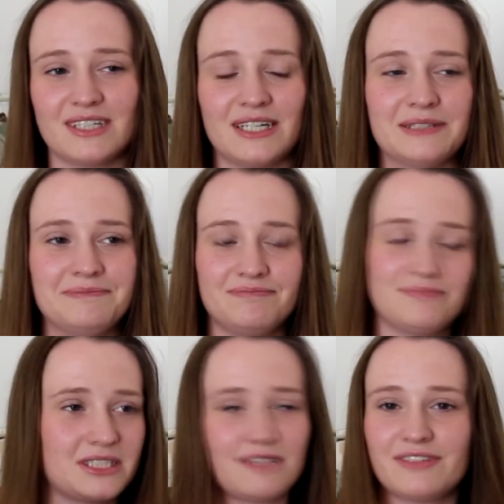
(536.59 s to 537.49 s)
Um,
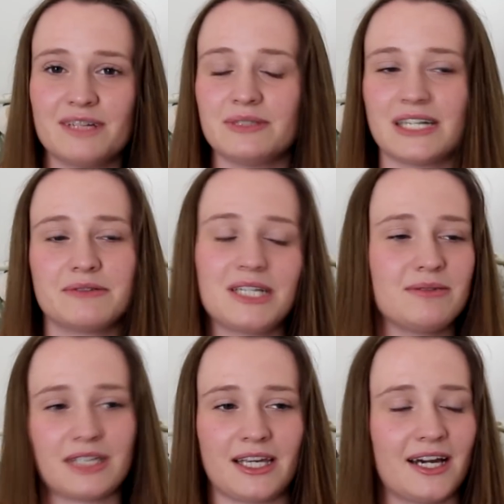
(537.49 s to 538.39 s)
so I'm fine with that, we'll
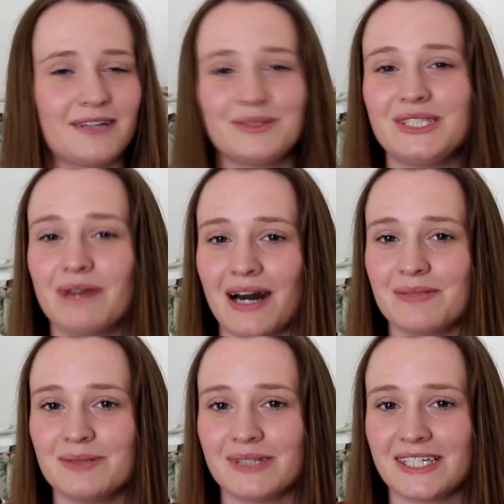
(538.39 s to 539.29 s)
keep looking at it, we'll see what
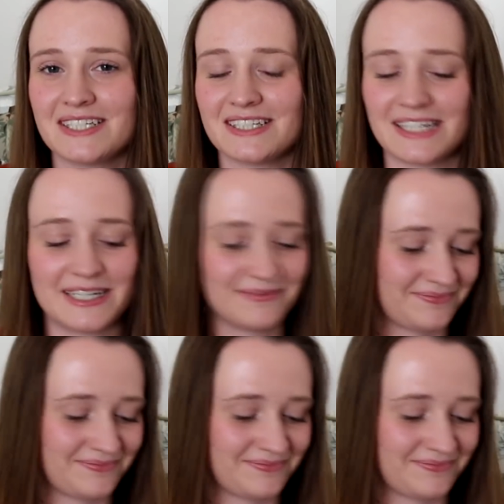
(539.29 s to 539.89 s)
happens by the end of the year.